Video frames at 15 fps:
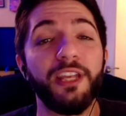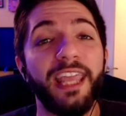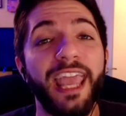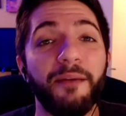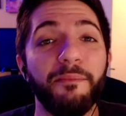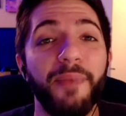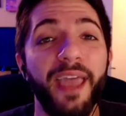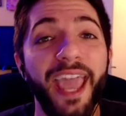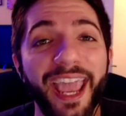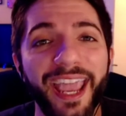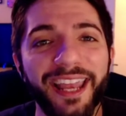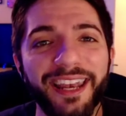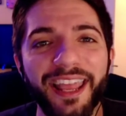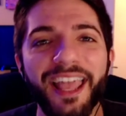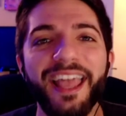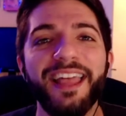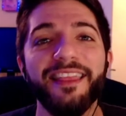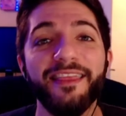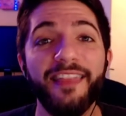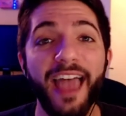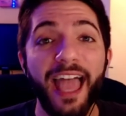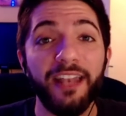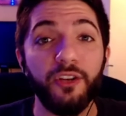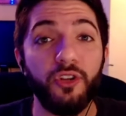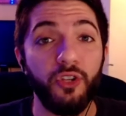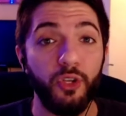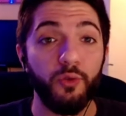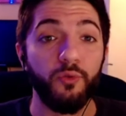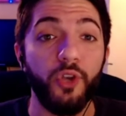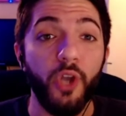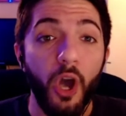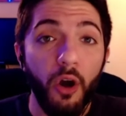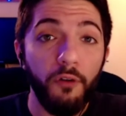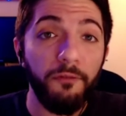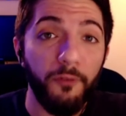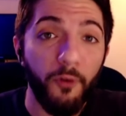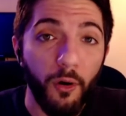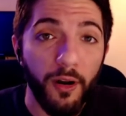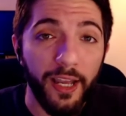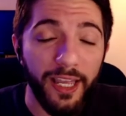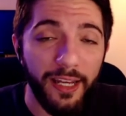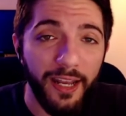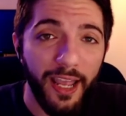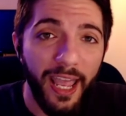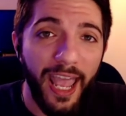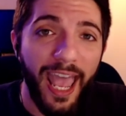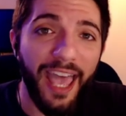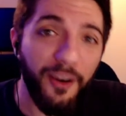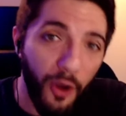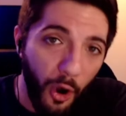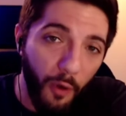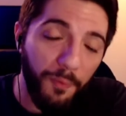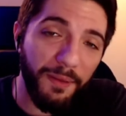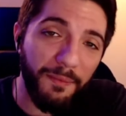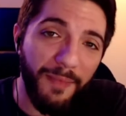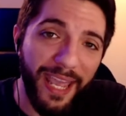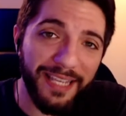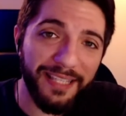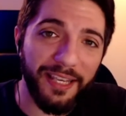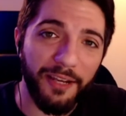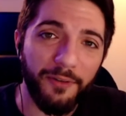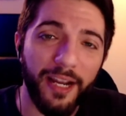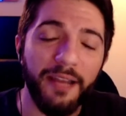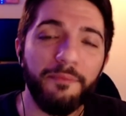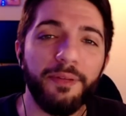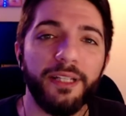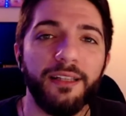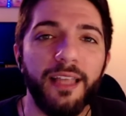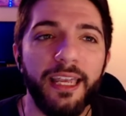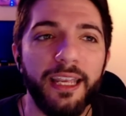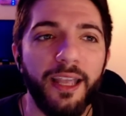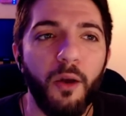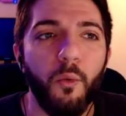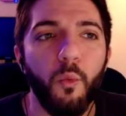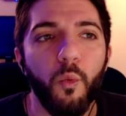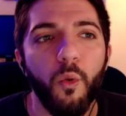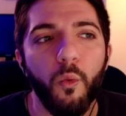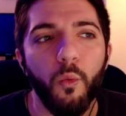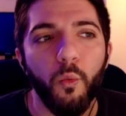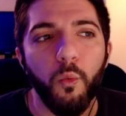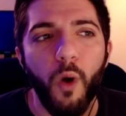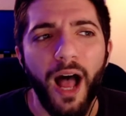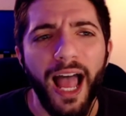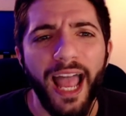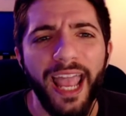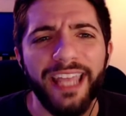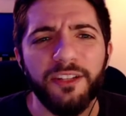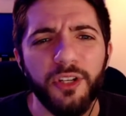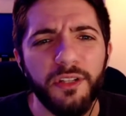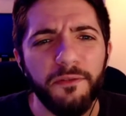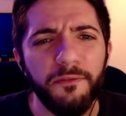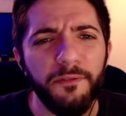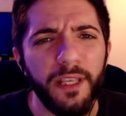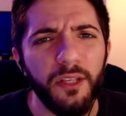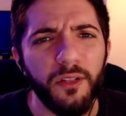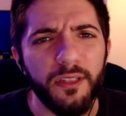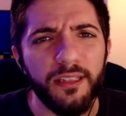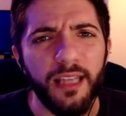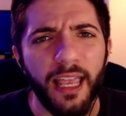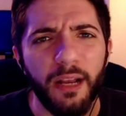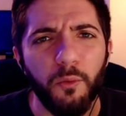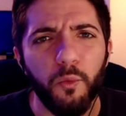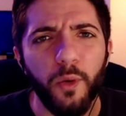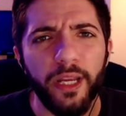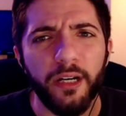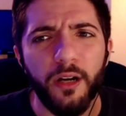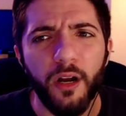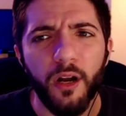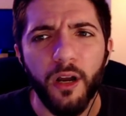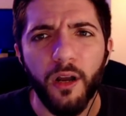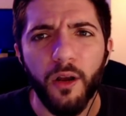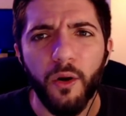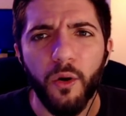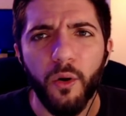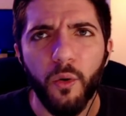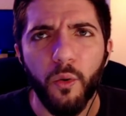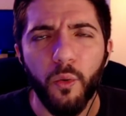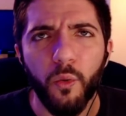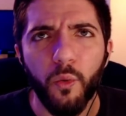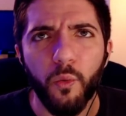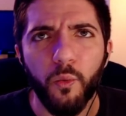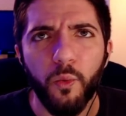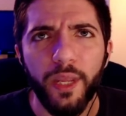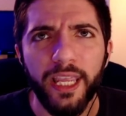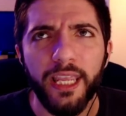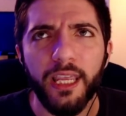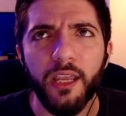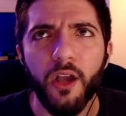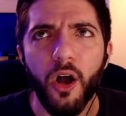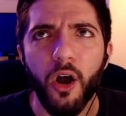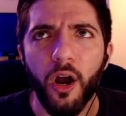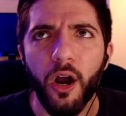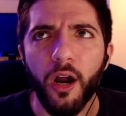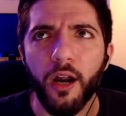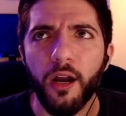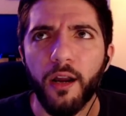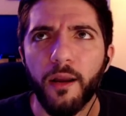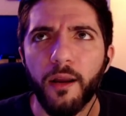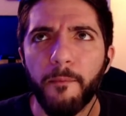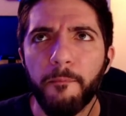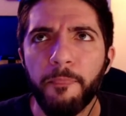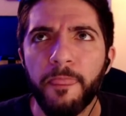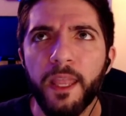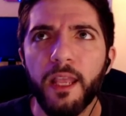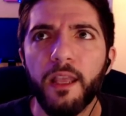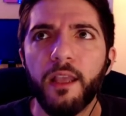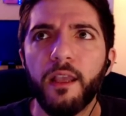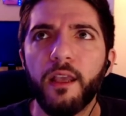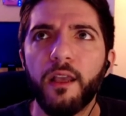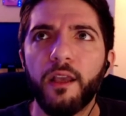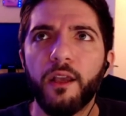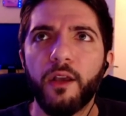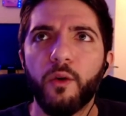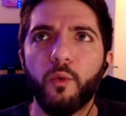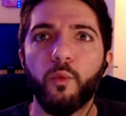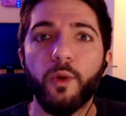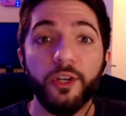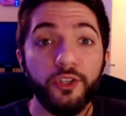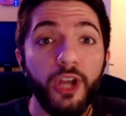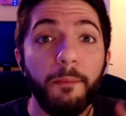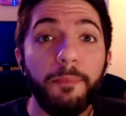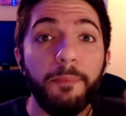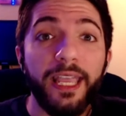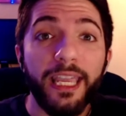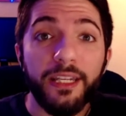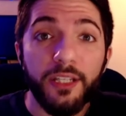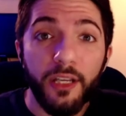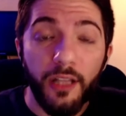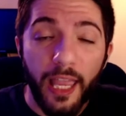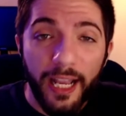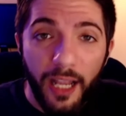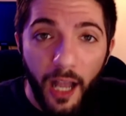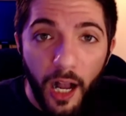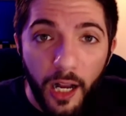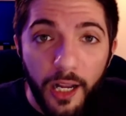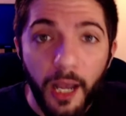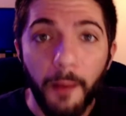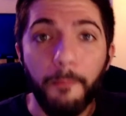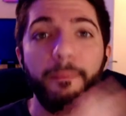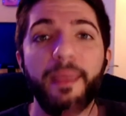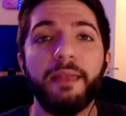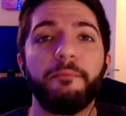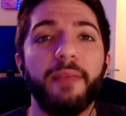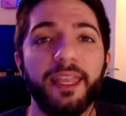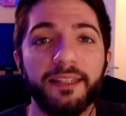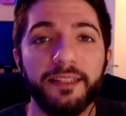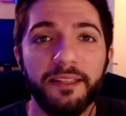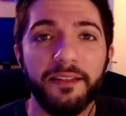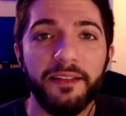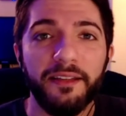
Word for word: campaign, then you go for it and hope it makes it, right? But like why it just feels like we're we are we're jumping into like a commitment.